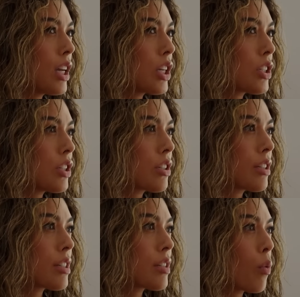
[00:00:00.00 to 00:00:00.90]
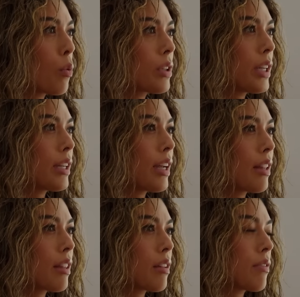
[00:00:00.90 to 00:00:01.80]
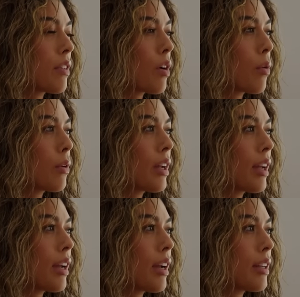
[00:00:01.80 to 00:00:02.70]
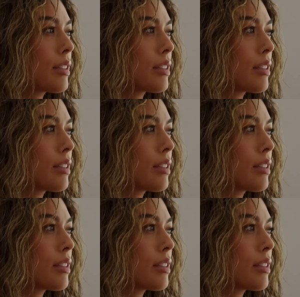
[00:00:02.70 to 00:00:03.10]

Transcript: She's just holding the phone and